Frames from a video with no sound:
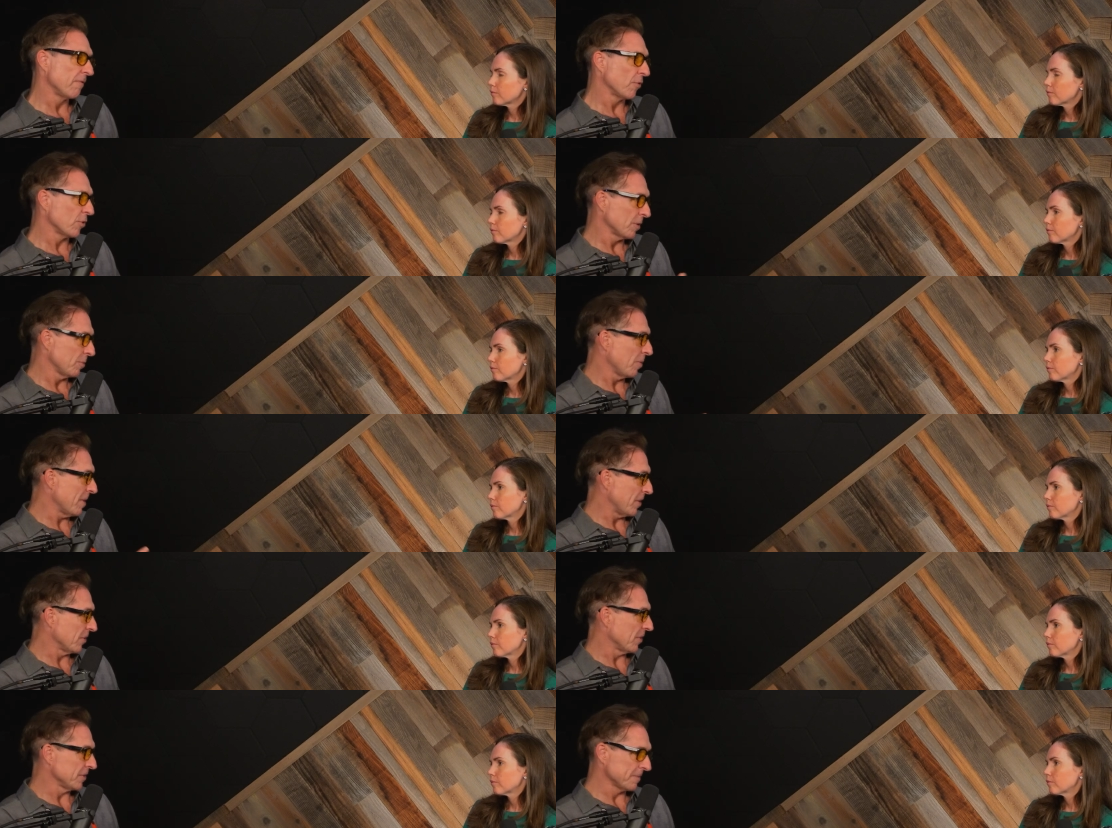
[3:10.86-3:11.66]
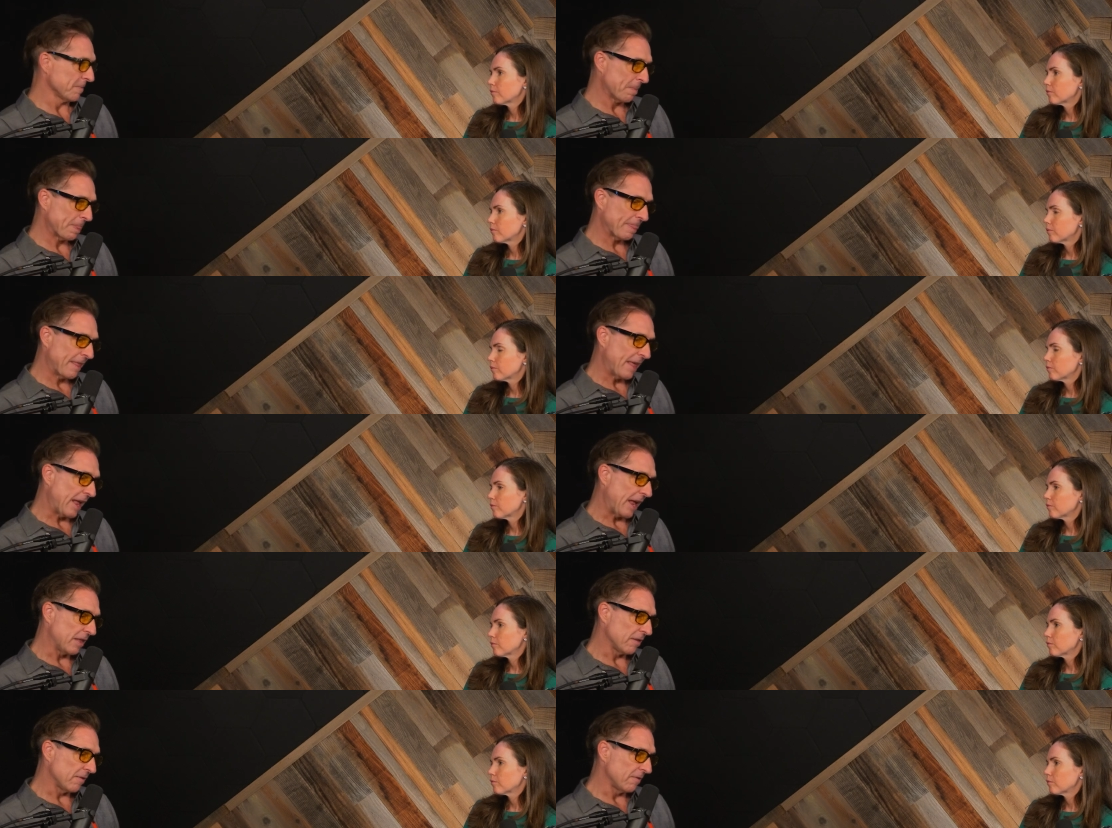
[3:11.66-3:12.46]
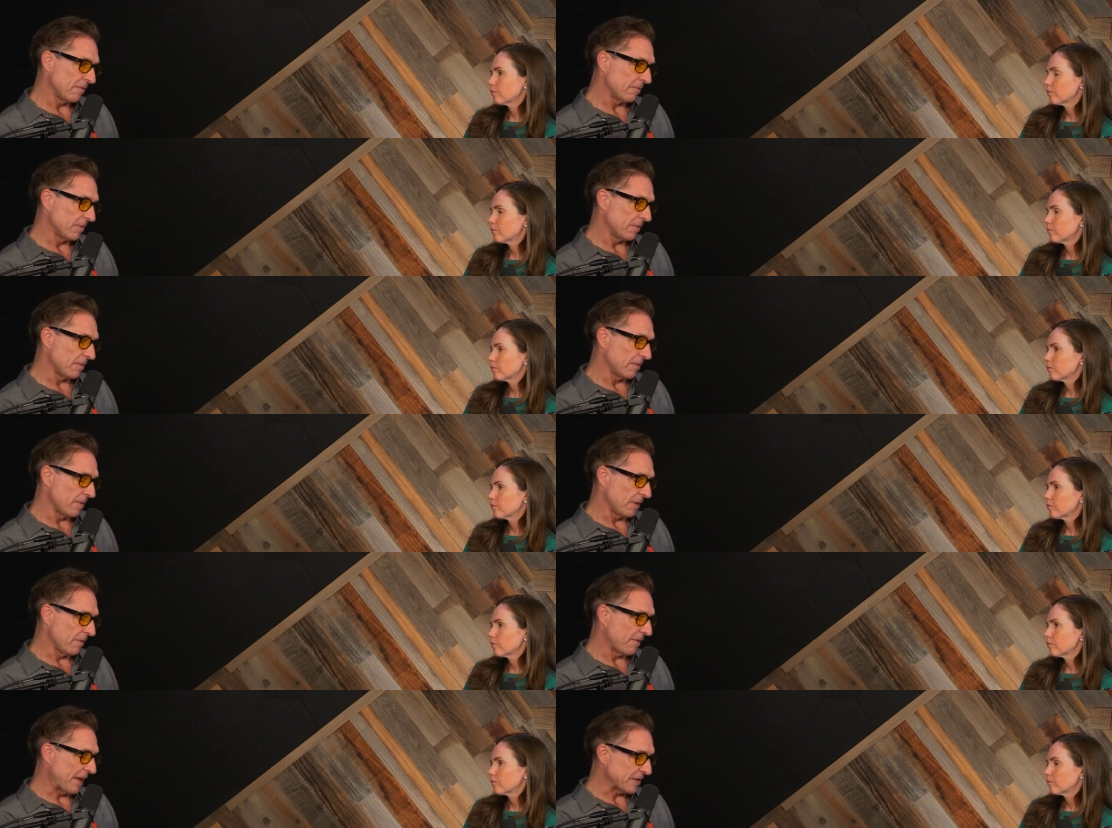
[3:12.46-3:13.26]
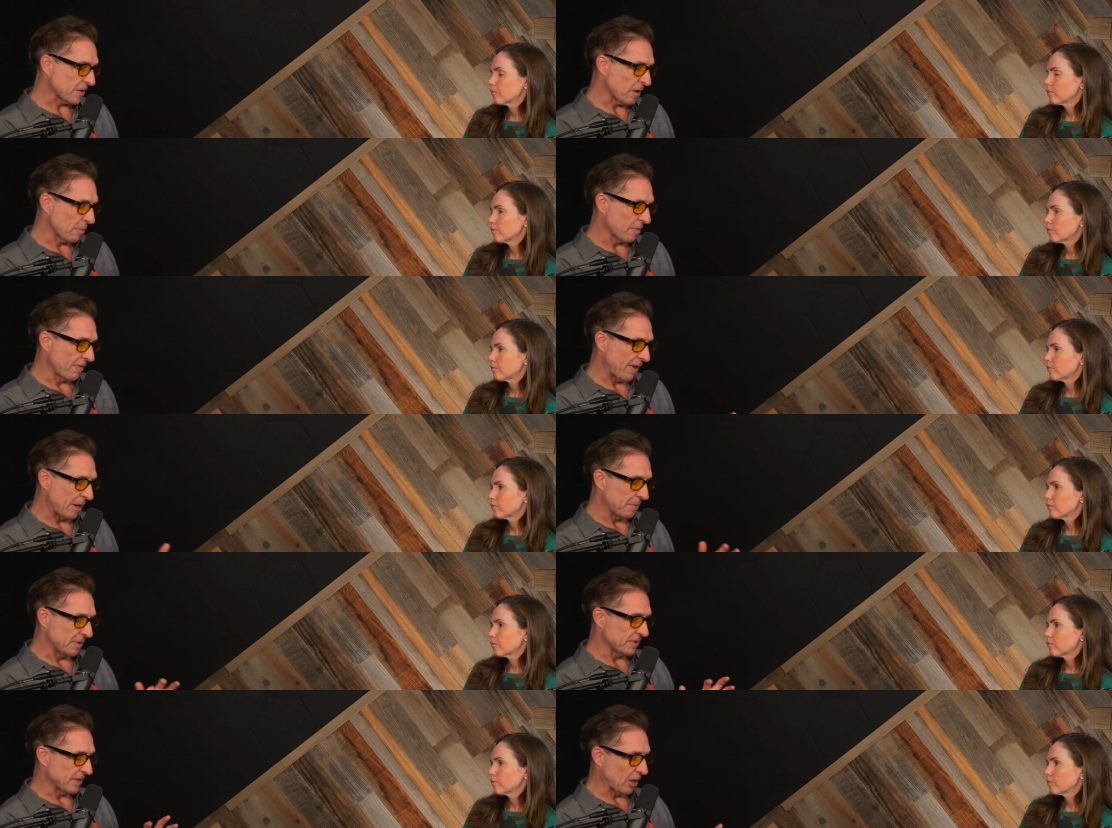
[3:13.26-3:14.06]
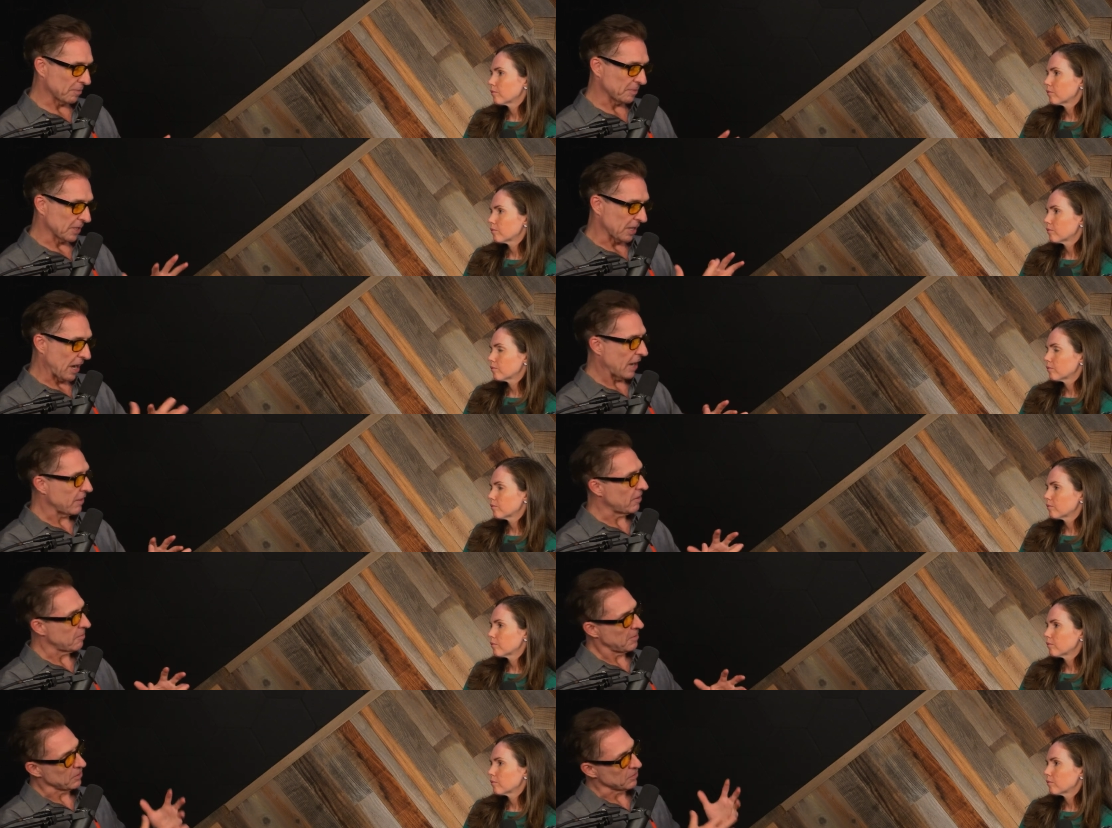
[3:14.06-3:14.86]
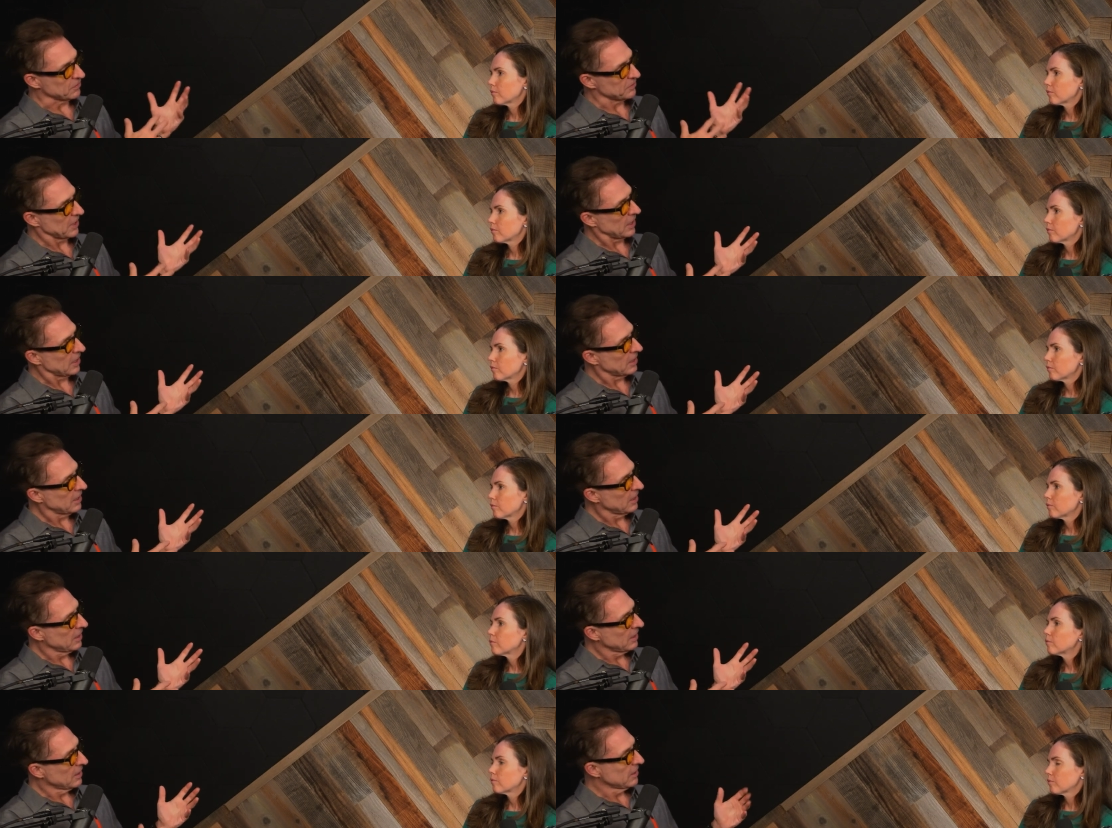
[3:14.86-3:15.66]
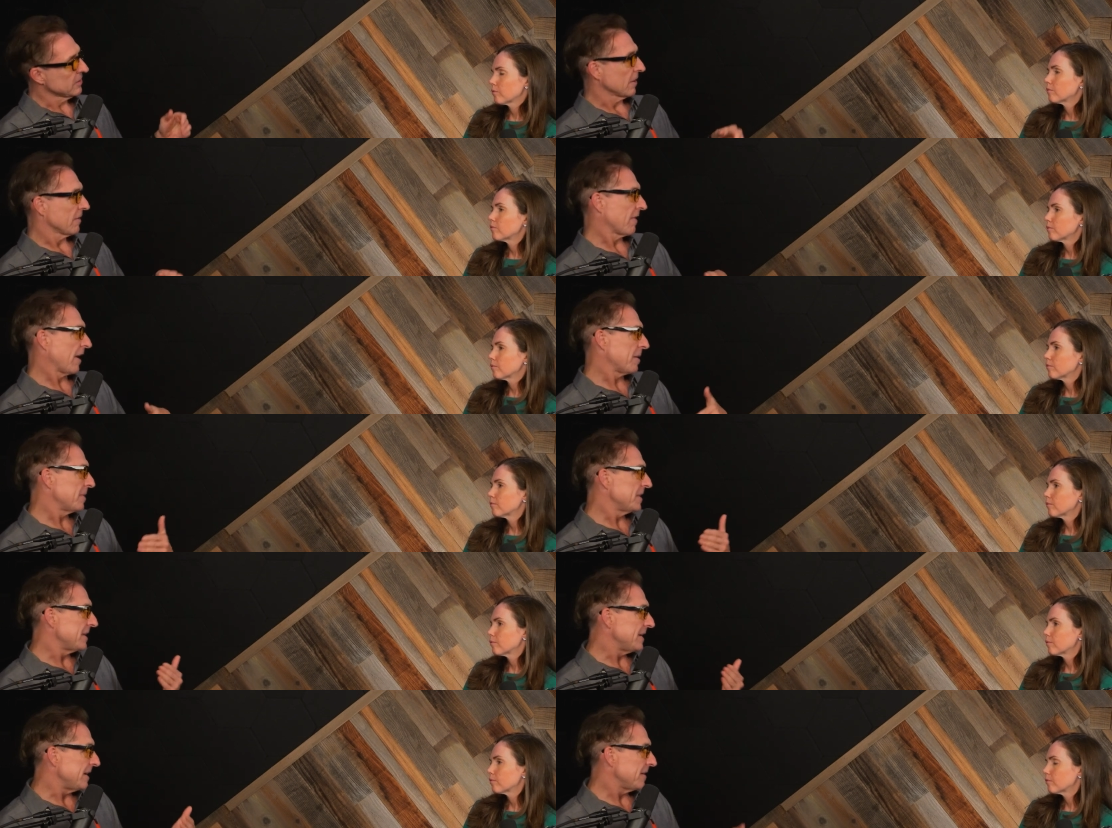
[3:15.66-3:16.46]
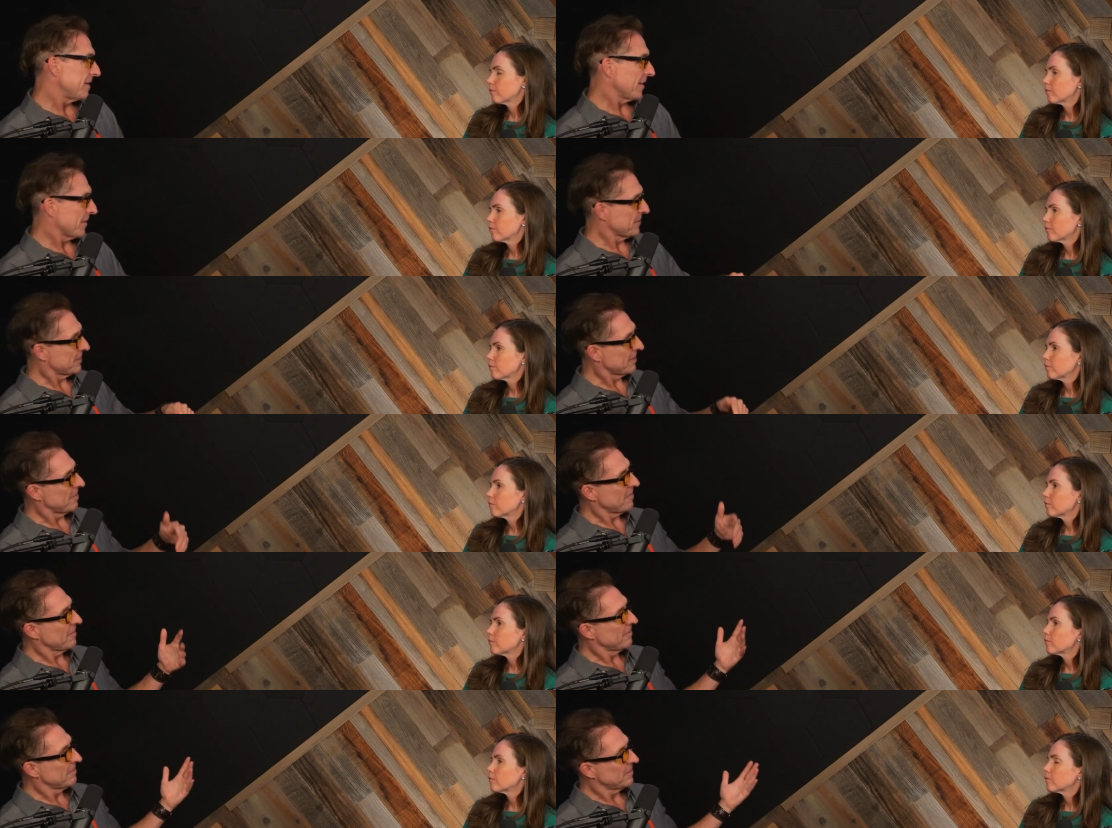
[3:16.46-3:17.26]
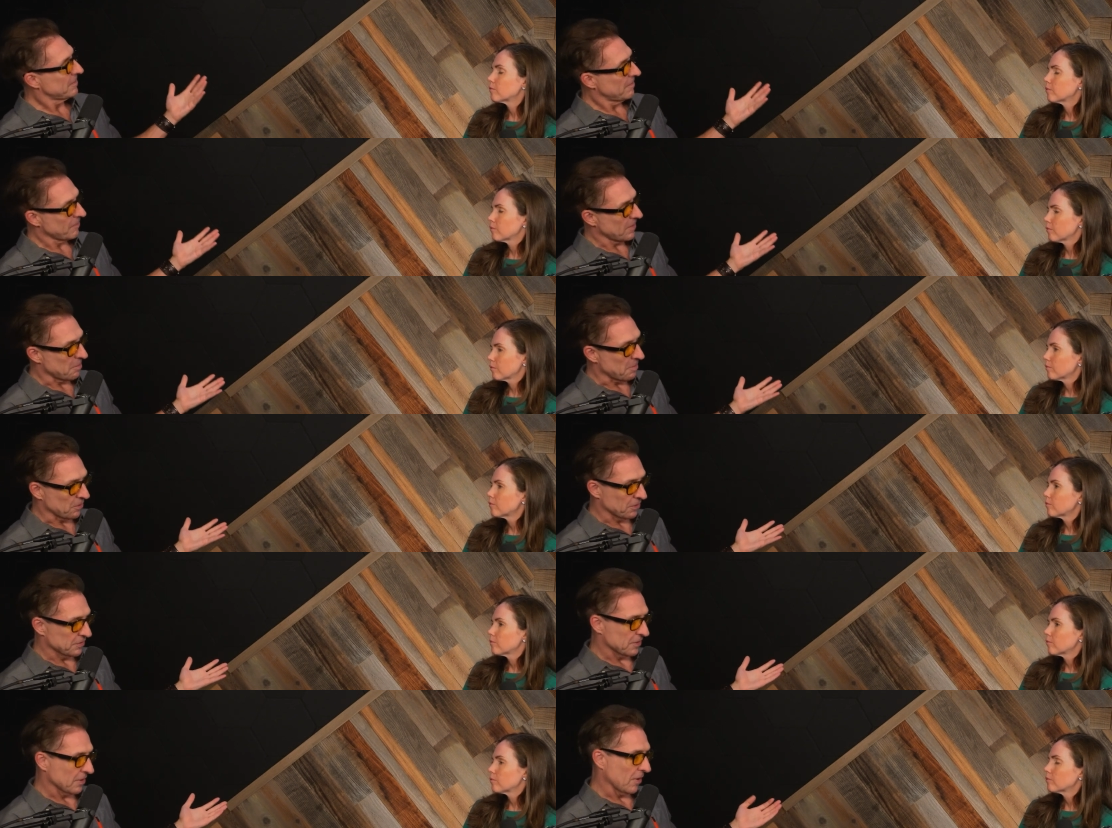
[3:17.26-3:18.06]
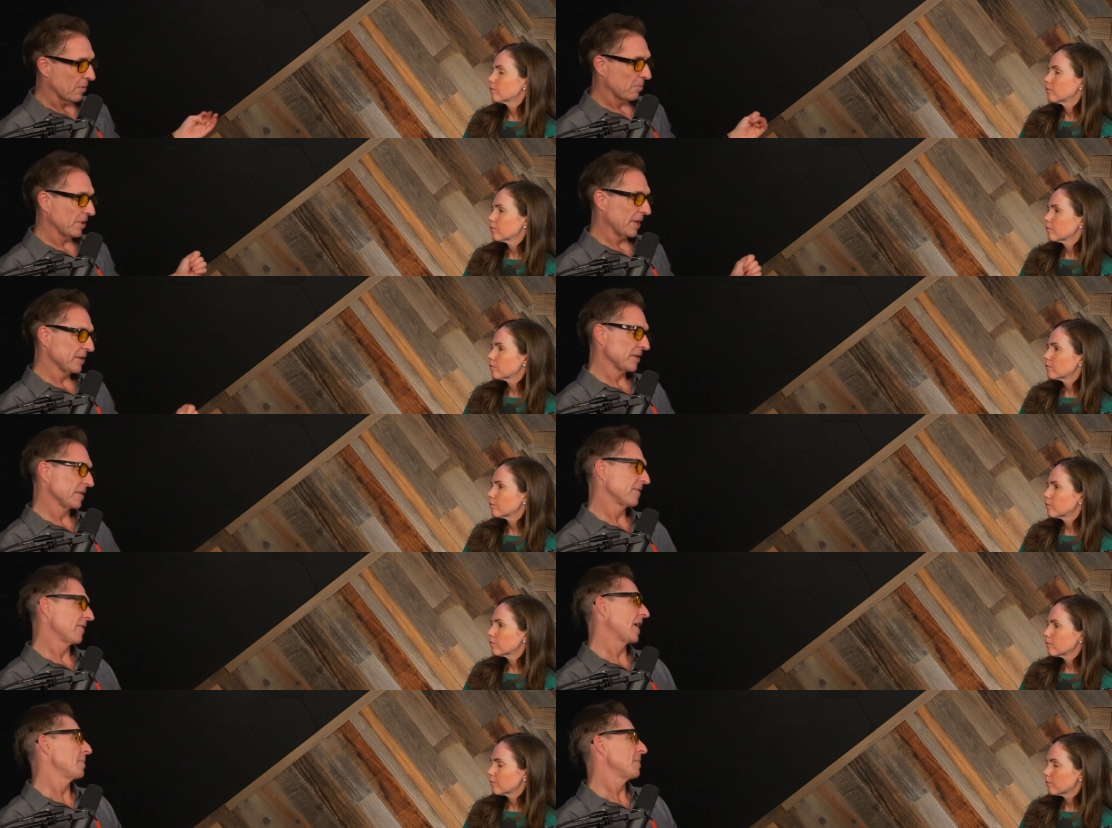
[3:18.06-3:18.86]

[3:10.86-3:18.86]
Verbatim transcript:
Speaker 1: the affordable minerals and the, the fat-soluble vitamins that help to guide the minerals in. It's like vitamin D tells some minerals to go places,